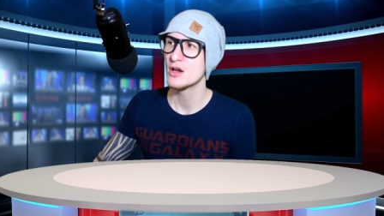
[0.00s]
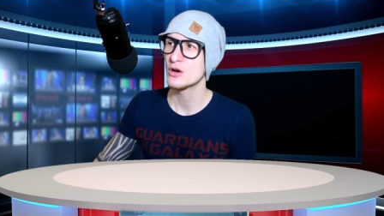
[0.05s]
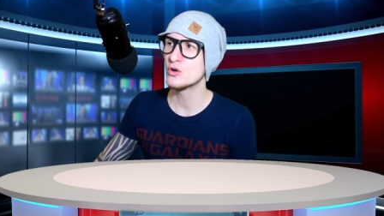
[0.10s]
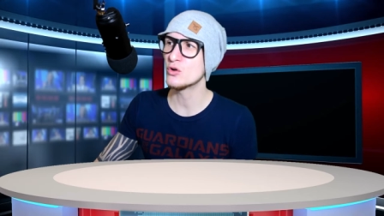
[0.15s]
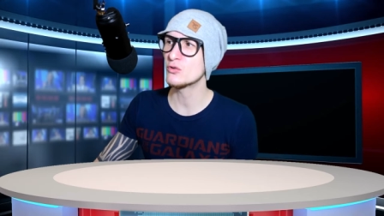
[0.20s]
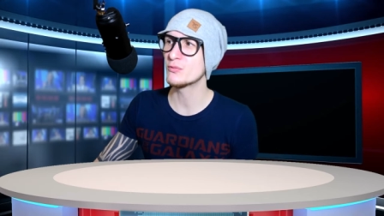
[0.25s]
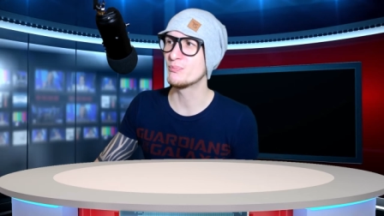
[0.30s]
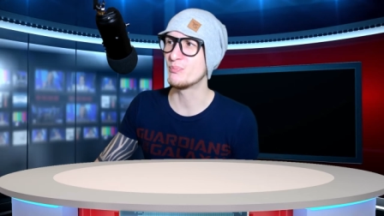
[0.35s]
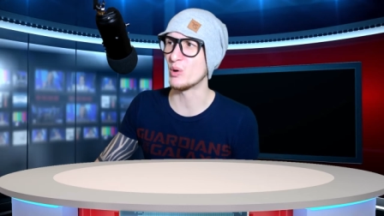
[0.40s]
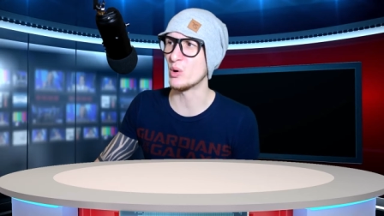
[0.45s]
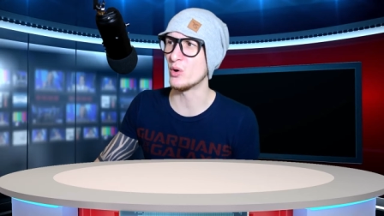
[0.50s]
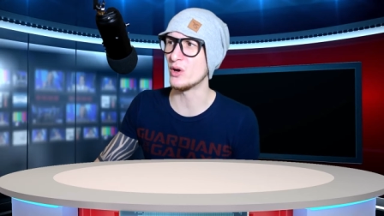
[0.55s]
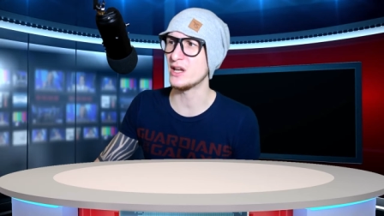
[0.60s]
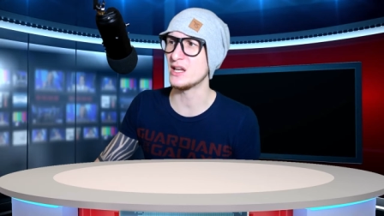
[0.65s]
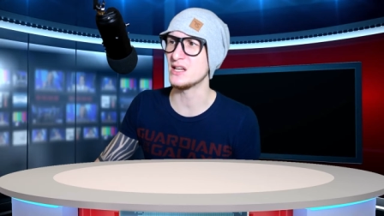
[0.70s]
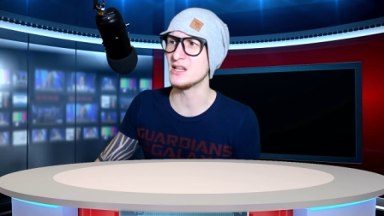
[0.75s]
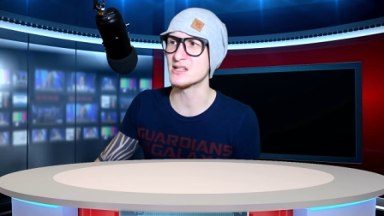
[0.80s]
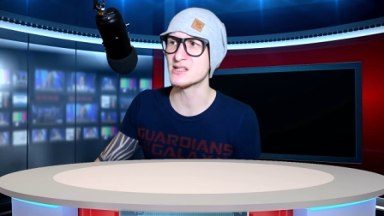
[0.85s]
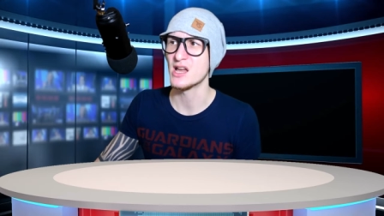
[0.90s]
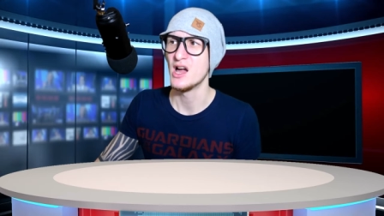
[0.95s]
called
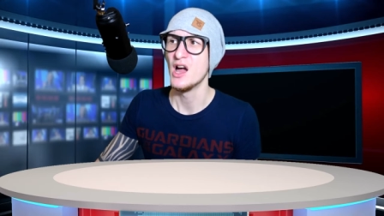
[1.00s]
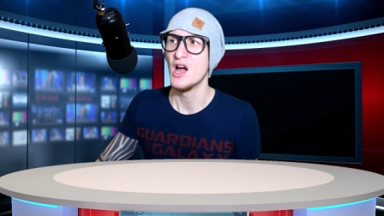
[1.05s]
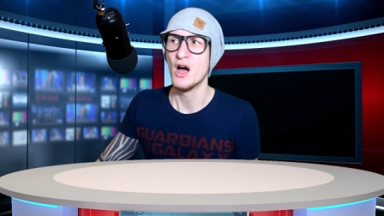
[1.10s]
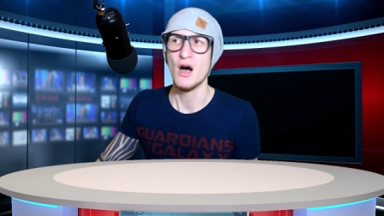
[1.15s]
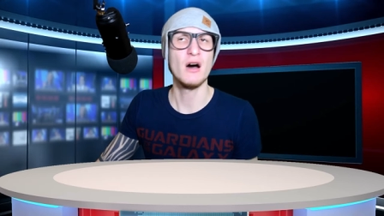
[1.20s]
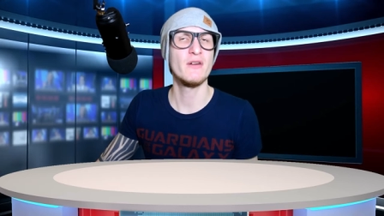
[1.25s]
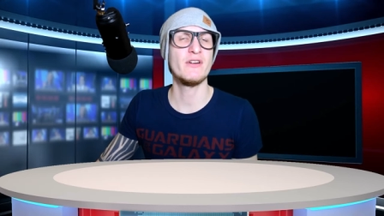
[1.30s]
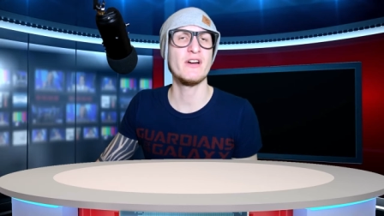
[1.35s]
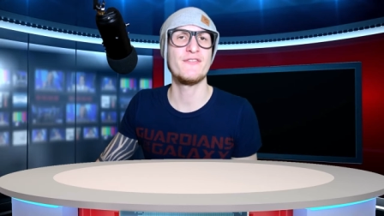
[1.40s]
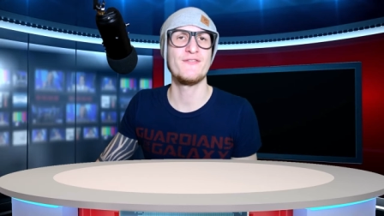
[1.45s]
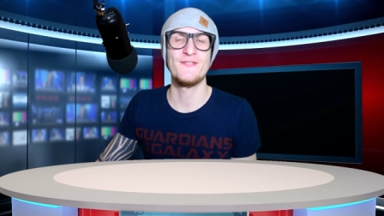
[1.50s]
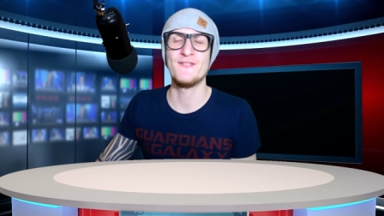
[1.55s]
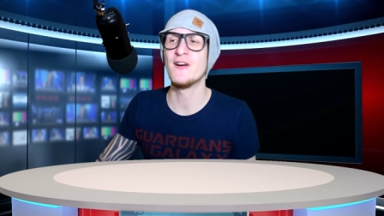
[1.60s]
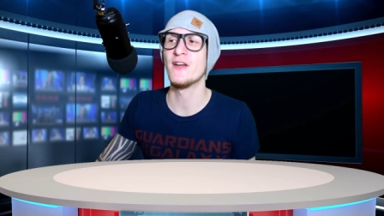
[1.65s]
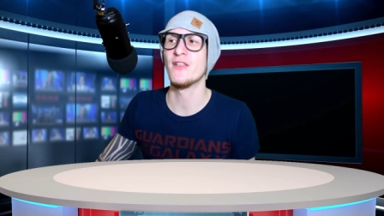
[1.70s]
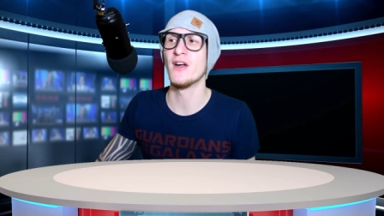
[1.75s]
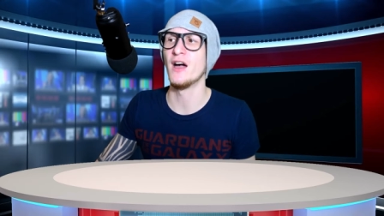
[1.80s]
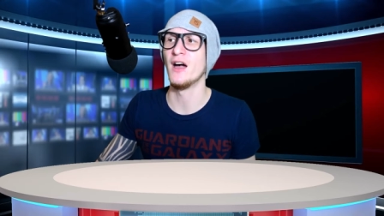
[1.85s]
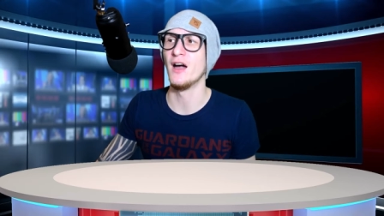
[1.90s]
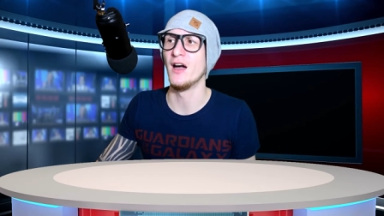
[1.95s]
Boys of a
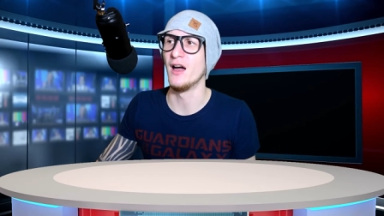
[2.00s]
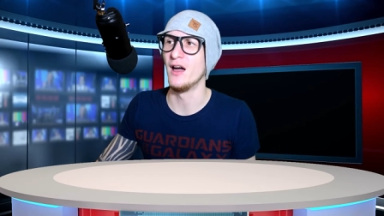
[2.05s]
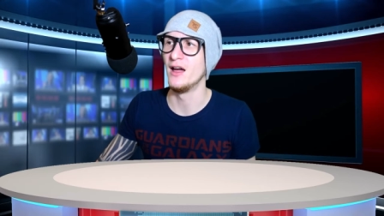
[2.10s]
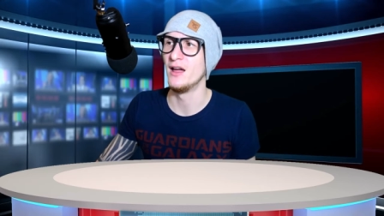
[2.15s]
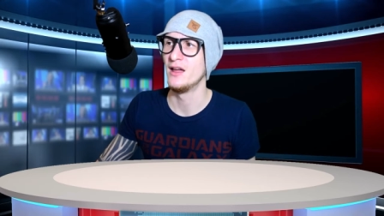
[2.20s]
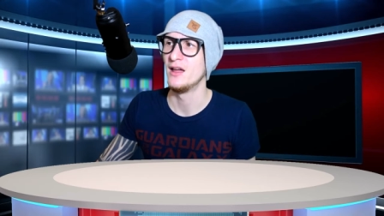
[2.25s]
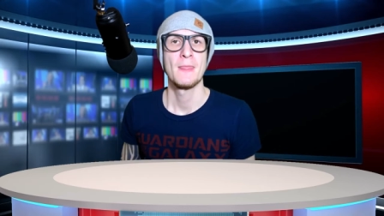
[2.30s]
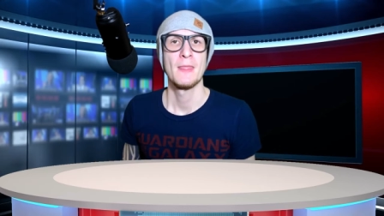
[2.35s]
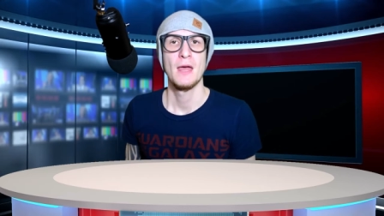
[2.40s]
Feather.